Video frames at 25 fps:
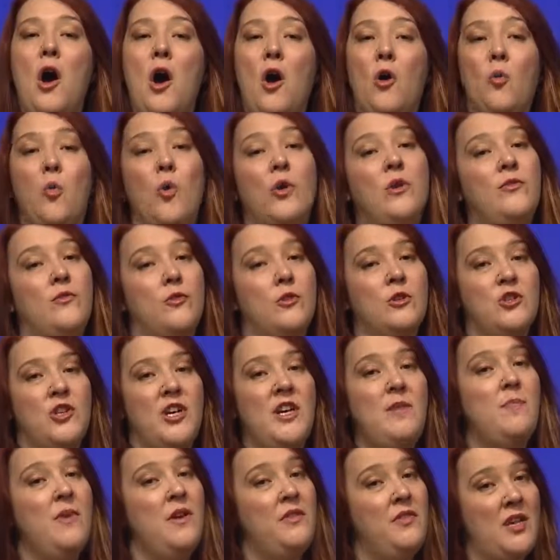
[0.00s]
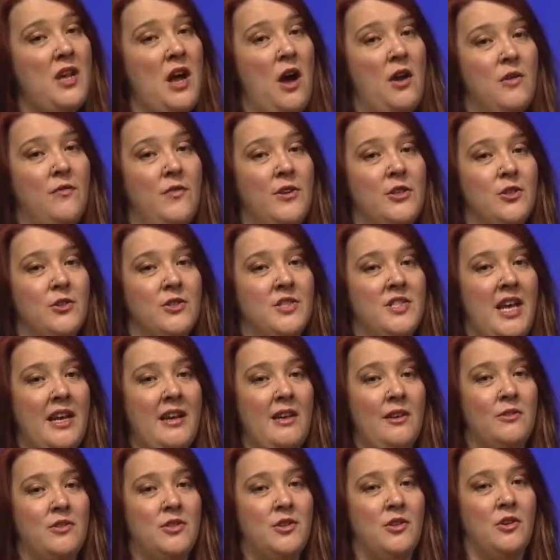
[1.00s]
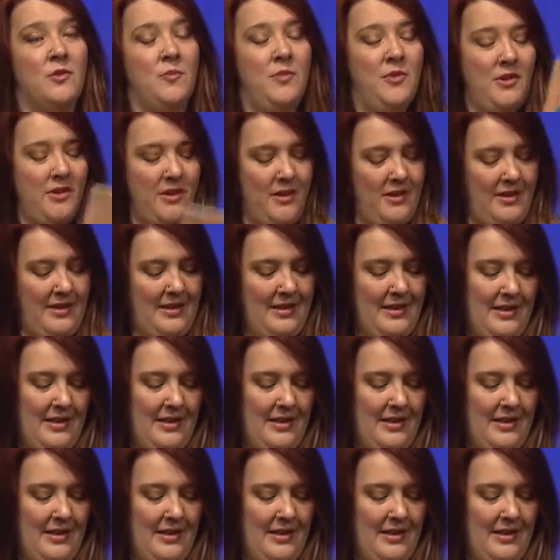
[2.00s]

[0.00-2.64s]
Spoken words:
Wood for Sheep, the unofficial Settlers cookbook,